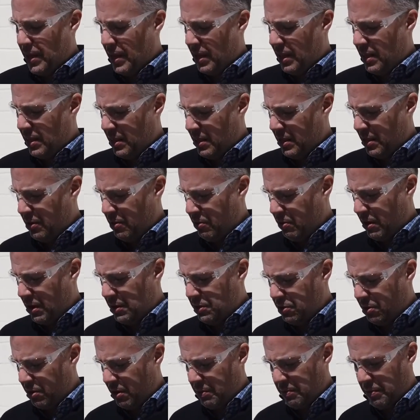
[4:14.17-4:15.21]
and uh, you
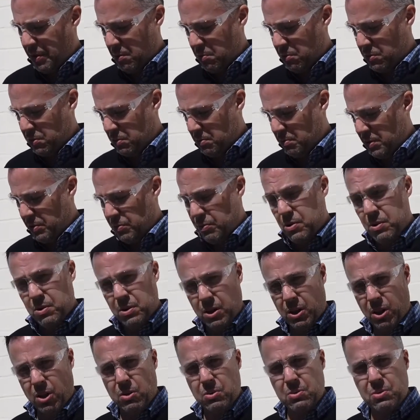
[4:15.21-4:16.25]
guys are going to be able to be
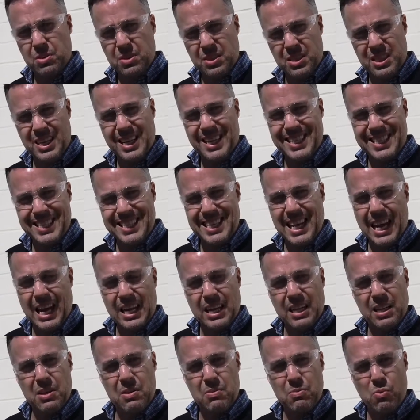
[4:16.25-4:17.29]
real close and see
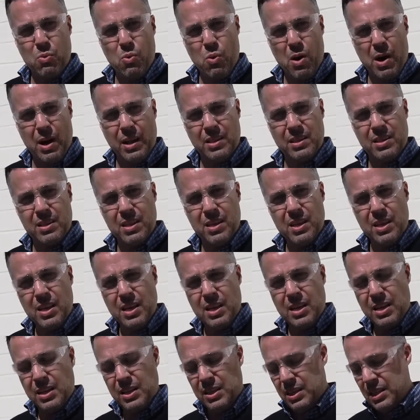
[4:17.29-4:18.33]
exactly what
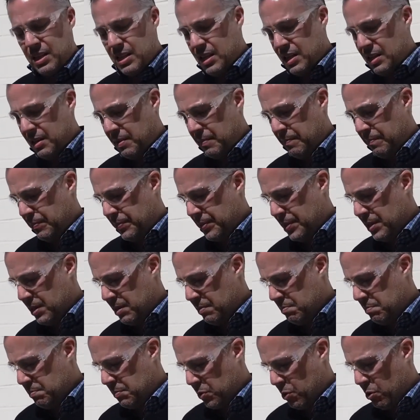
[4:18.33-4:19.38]
the
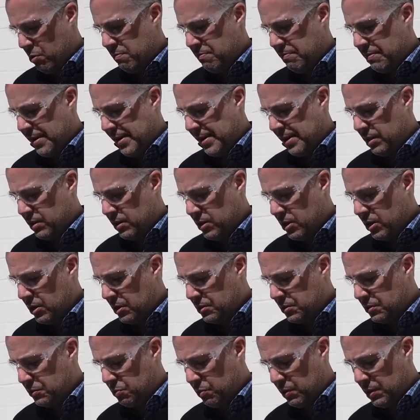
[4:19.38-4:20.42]
the profile
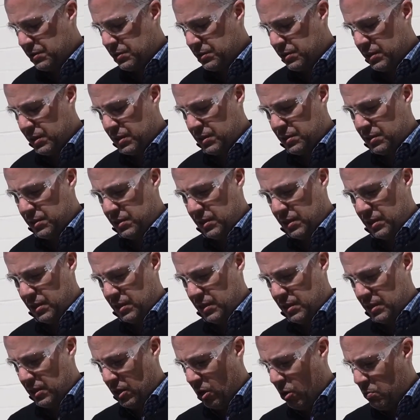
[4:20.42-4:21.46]
looks once it's
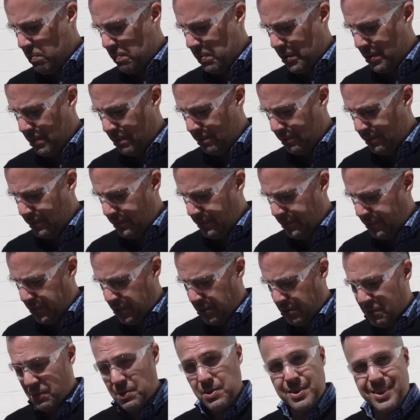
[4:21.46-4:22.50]
uh, open
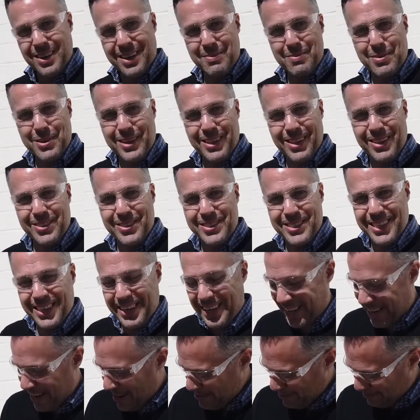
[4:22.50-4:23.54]
so come on close
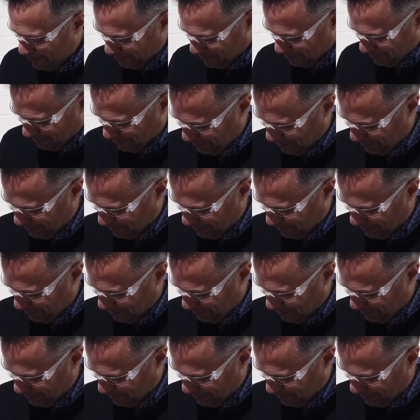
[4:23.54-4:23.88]
check it out